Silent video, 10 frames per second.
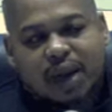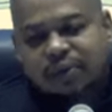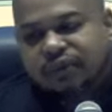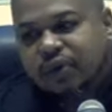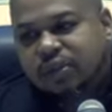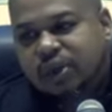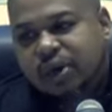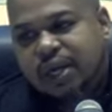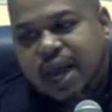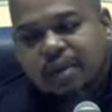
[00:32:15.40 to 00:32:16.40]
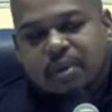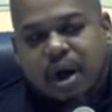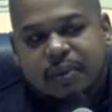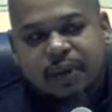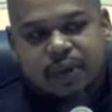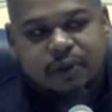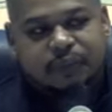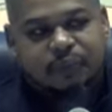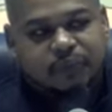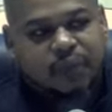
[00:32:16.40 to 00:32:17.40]
I was first learning how to barbecue,
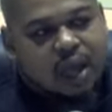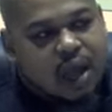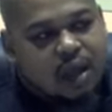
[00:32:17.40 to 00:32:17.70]
I